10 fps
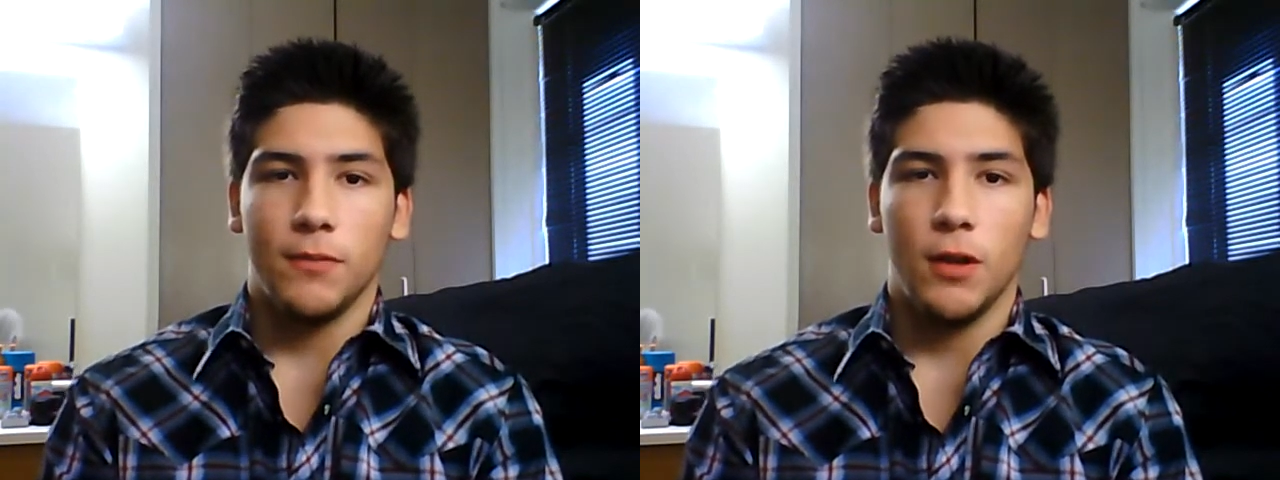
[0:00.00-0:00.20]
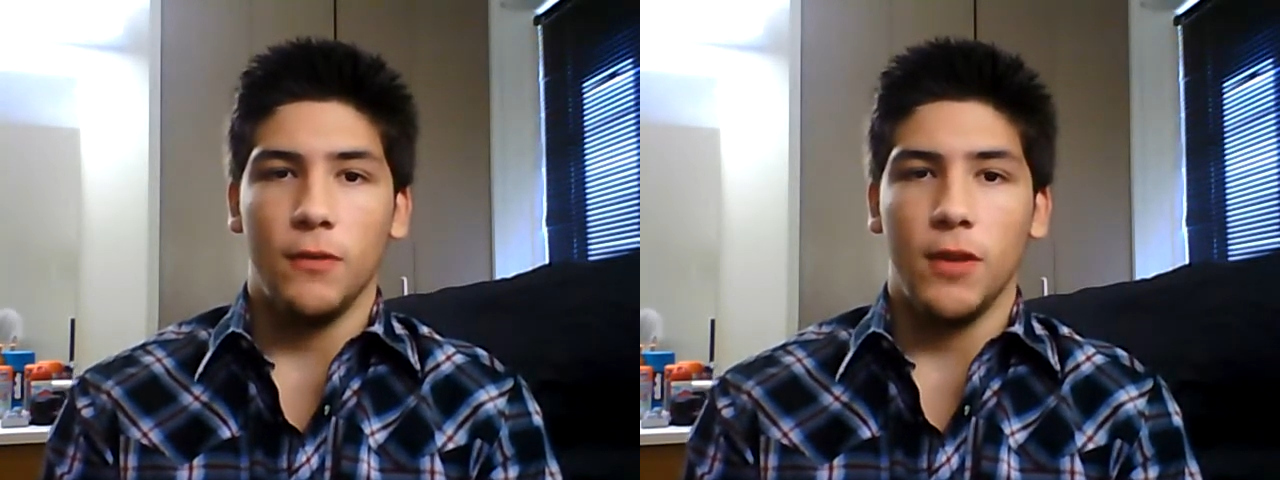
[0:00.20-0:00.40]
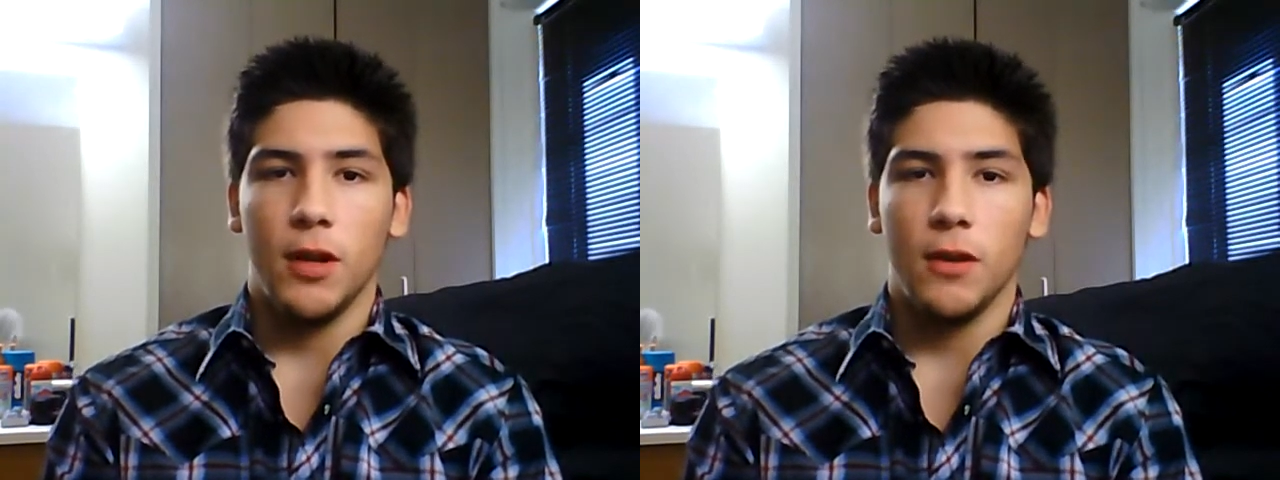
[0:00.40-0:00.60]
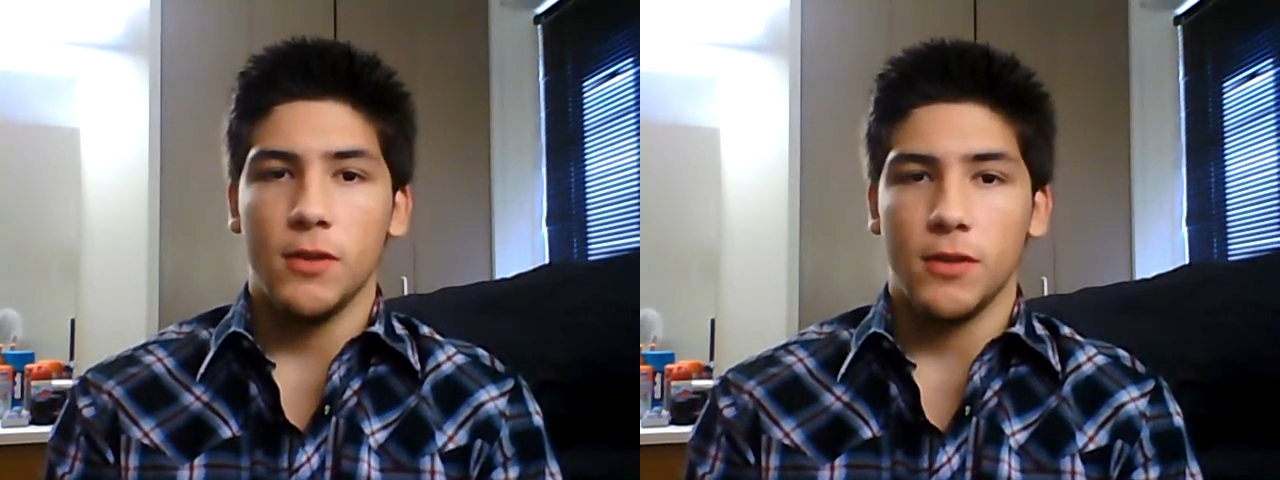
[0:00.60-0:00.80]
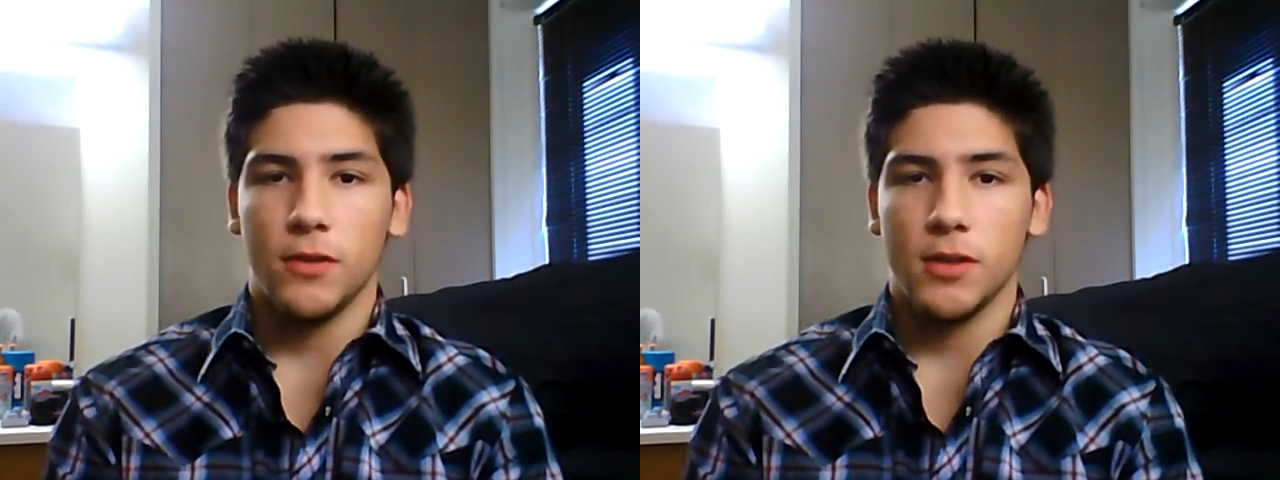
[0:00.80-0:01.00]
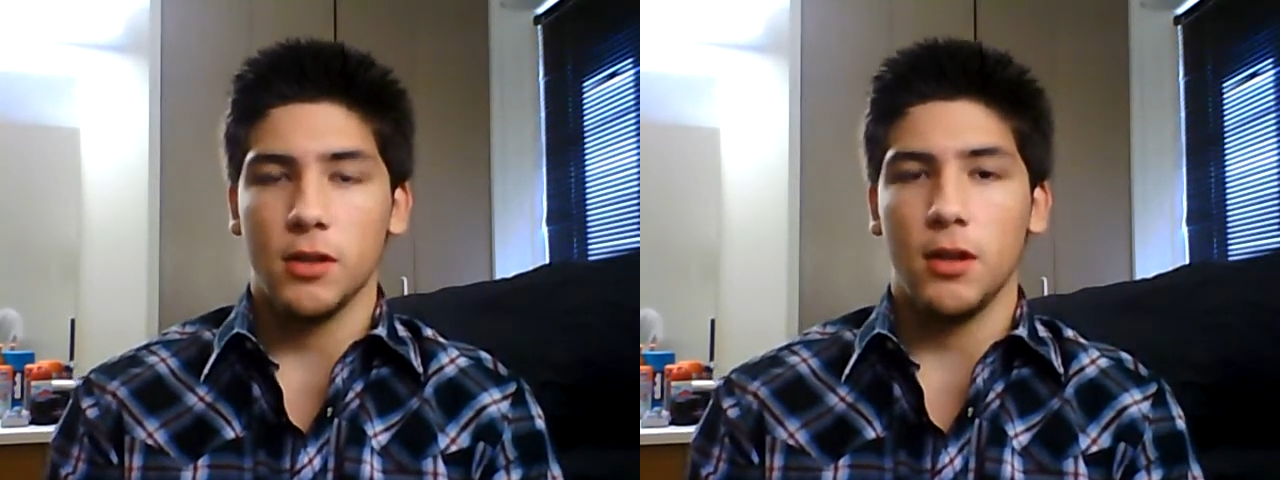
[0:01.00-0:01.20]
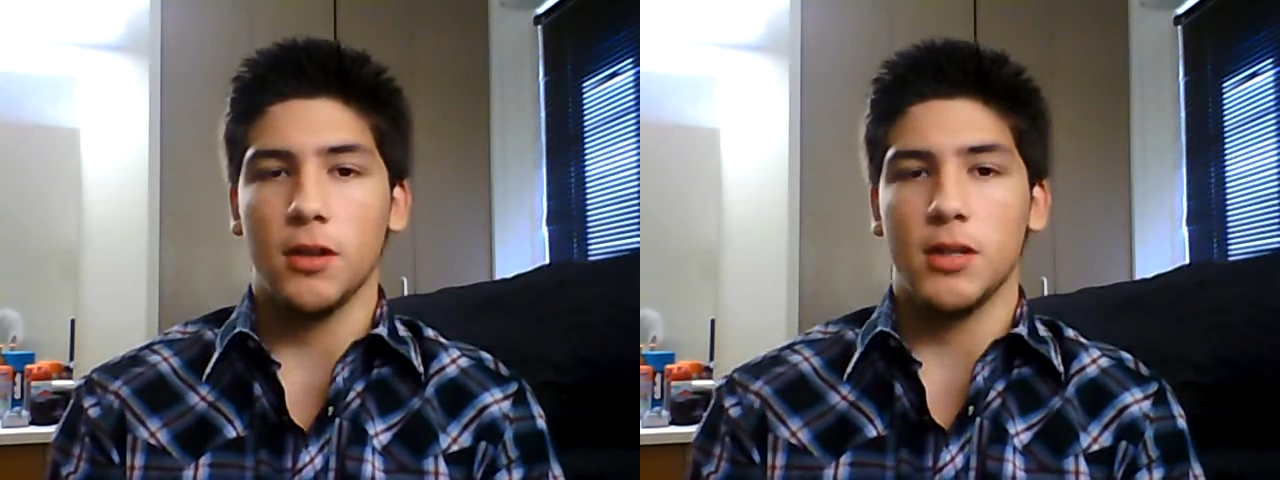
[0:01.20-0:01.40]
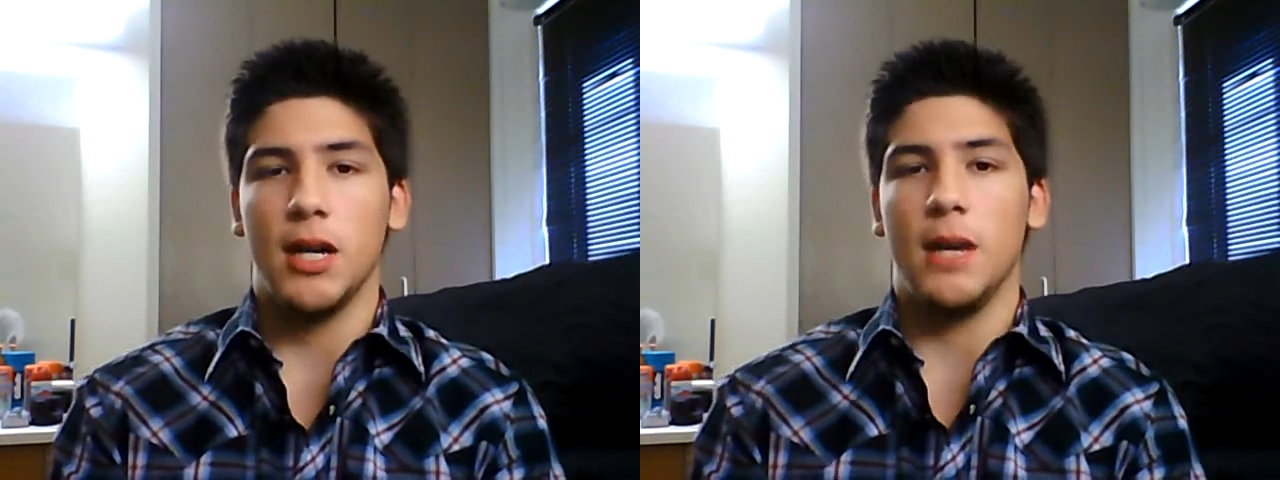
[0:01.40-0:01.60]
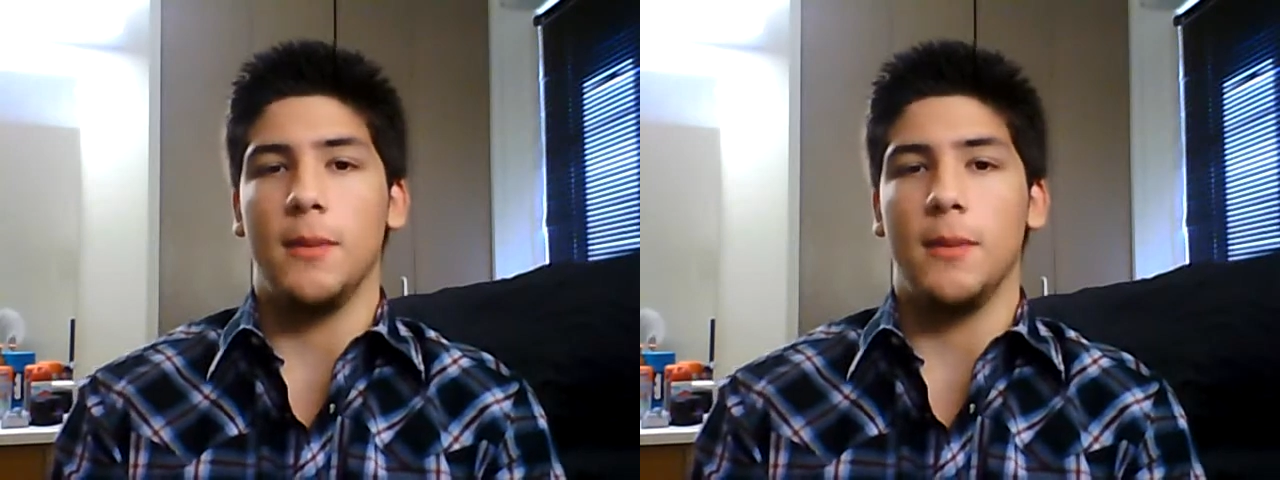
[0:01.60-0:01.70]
you know videos for such a long time,